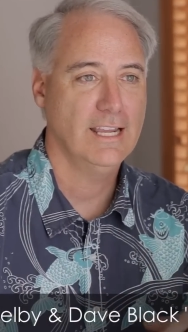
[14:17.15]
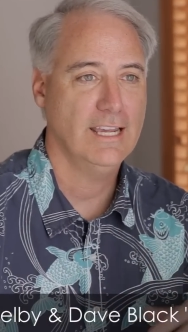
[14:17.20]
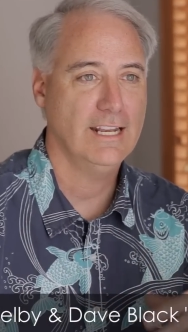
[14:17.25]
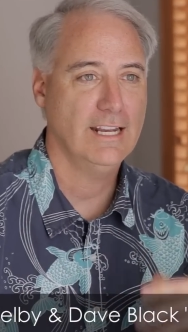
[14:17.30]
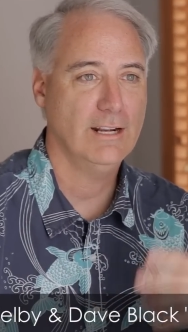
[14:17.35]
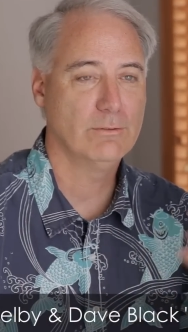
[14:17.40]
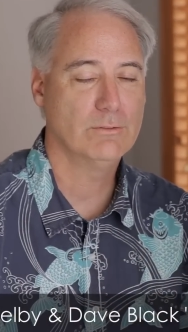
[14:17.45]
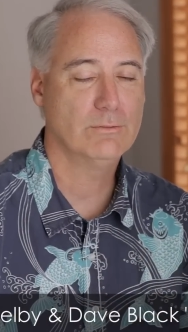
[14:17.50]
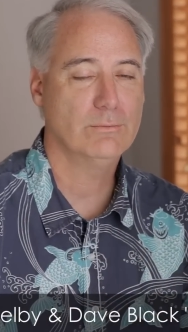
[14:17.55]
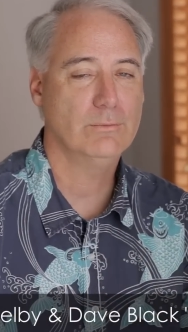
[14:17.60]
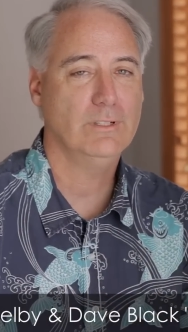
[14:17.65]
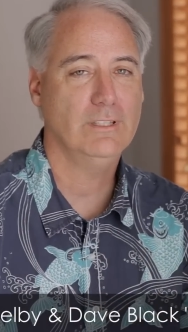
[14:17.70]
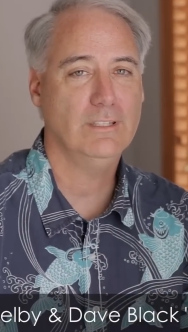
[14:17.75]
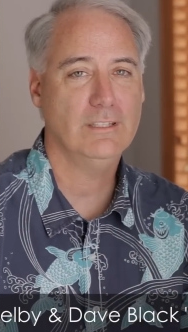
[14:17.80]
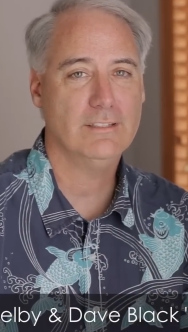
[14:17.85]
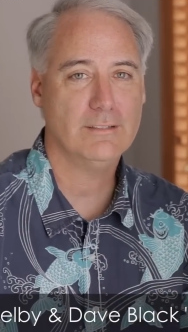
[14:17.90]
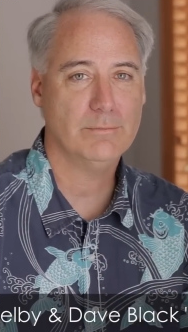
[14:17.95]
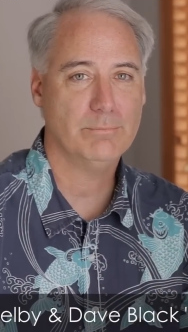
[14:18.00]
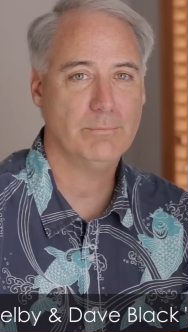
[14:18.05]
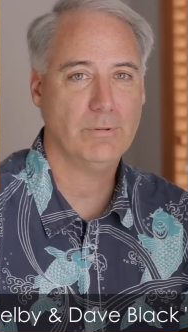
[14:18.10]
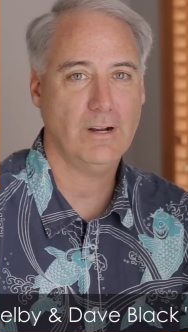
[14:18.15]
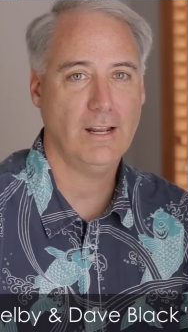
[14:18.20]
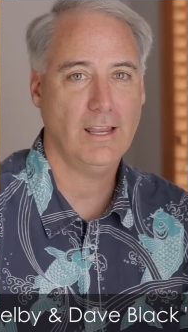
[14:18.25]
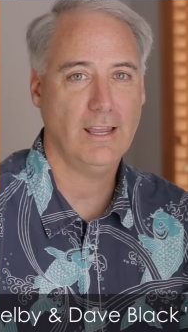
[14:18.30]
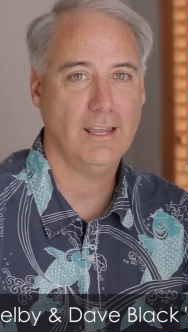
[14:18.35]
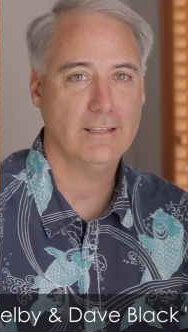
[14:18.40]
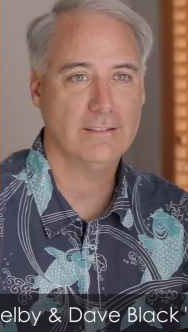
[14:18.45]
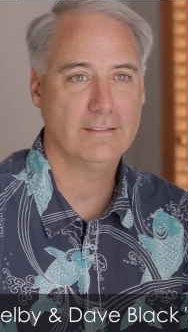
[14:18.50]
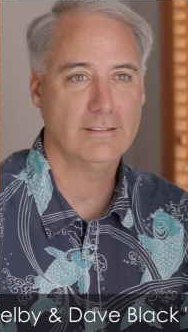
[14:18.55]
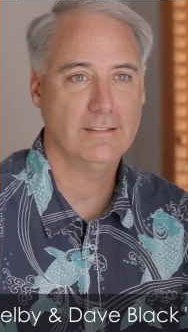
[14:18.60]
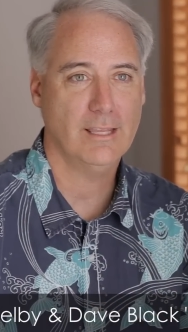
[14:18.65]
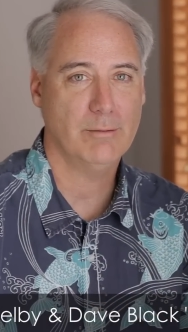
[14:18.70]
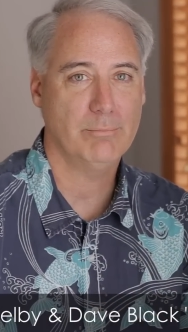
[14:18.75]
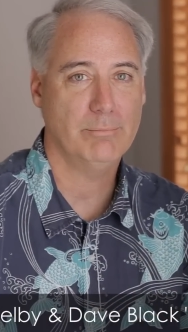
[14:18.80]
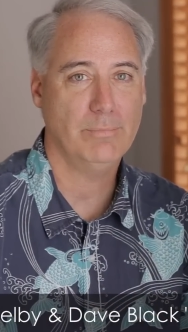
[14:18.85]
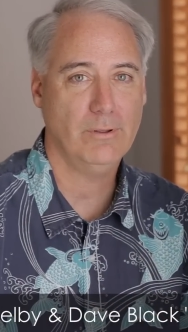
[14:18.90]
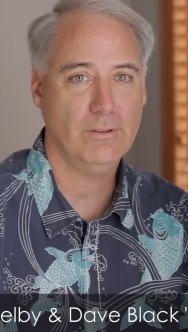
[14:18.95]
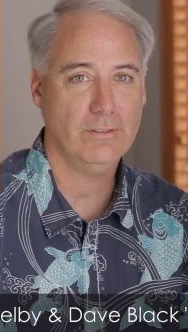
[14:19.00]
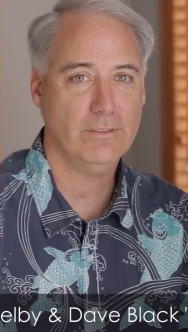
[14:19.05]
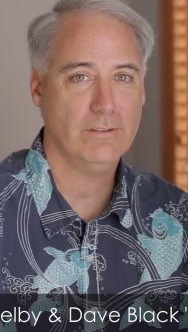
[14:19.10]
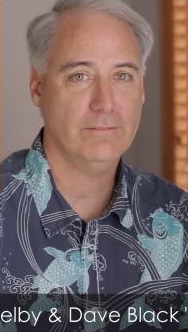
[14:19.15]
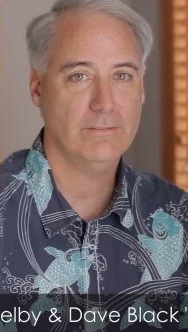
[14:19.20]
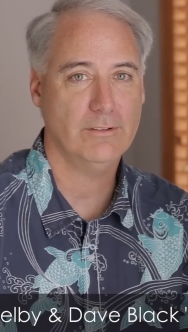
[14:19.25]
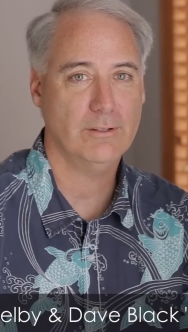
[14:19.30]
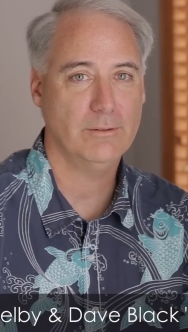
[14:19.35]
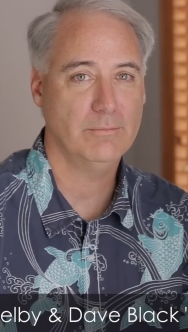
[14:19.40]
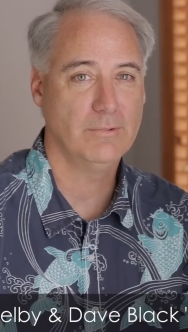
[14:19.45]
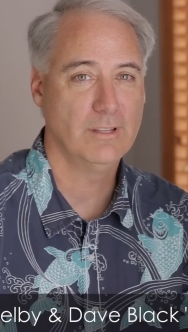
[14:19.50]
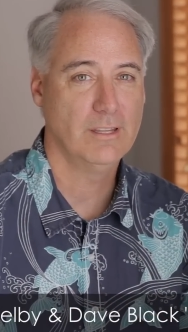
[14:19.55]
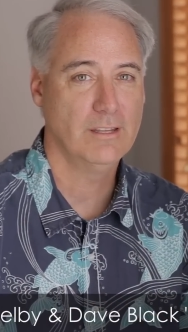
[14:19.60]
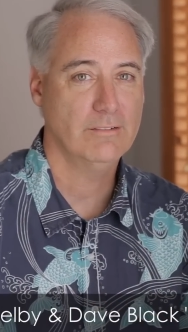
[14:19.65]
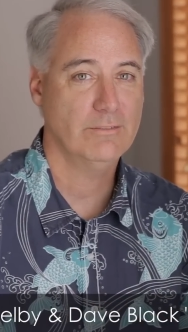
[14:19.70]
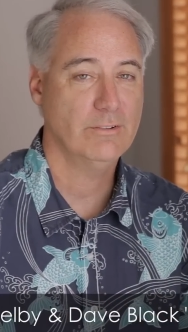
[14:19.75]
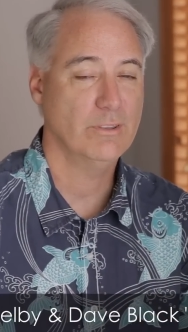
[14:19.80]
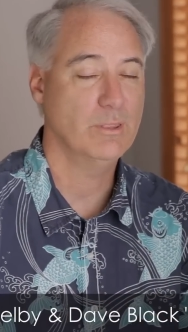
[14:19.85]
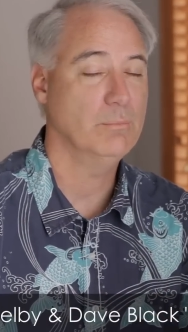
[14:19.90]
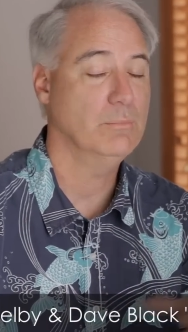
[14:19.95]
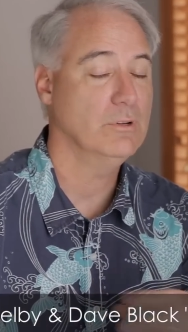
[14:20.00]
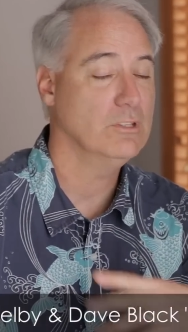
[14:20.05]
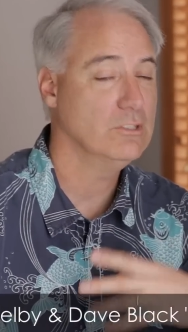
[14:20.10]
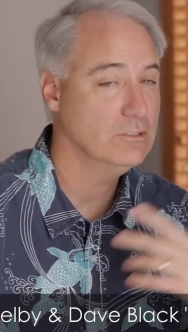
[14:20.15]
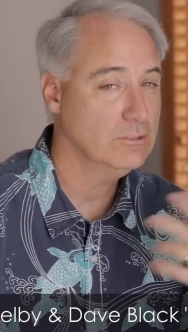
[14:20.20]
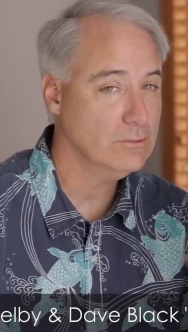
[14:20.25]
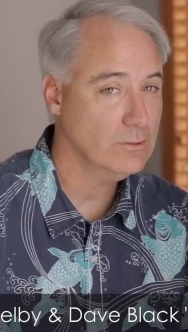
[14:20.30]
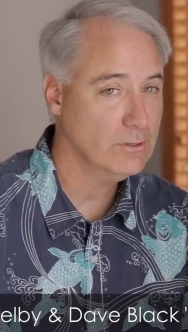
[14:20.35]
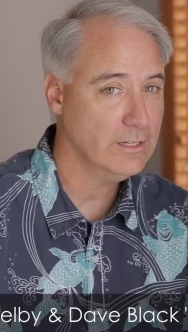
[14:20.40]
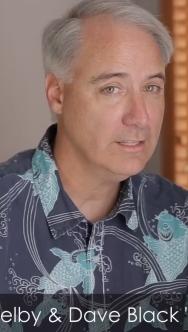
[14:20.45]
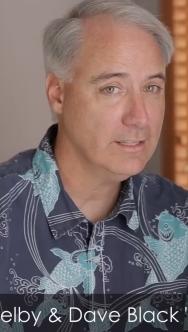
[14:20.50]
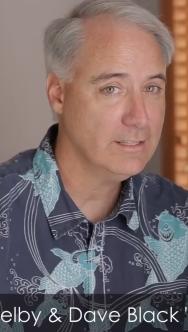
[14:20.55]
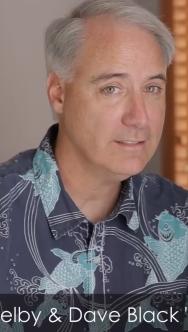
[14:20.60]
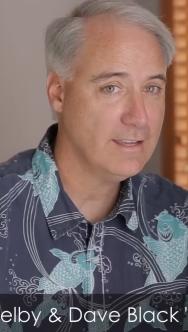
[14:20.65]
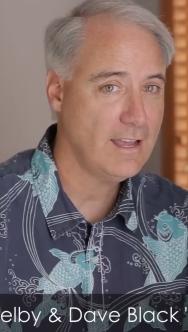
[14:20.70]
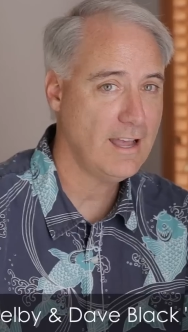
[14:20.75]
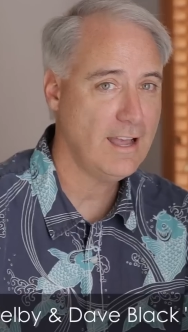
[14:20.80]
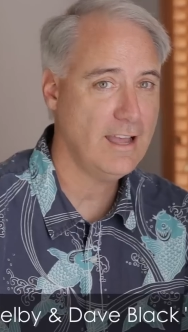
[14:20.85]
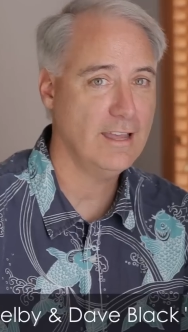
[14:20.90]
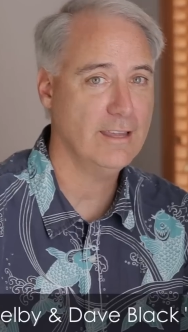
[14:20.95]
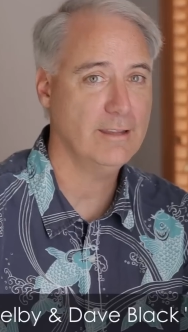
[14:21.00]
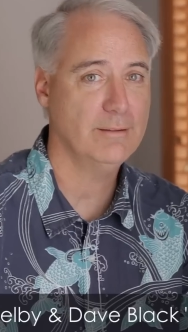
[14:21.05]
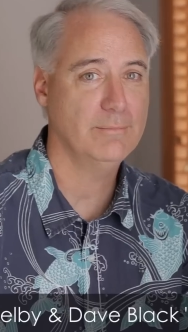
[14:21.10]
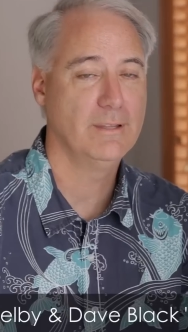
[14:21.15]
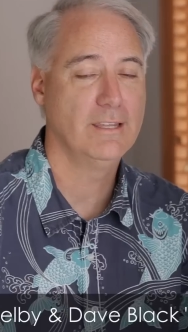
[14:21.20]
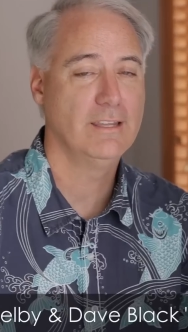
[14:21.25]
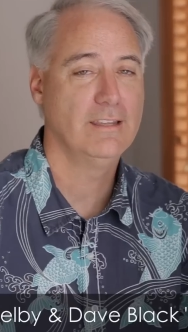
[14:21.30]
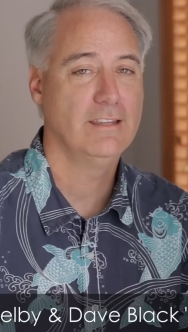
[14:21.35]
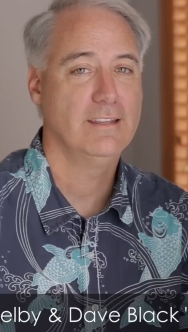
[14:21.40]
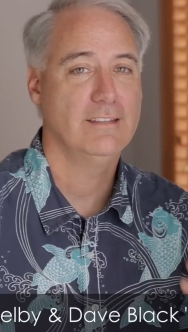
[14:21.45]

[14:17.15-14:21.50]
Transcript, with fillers: And I was really surprised that both of them, for the majority of the time,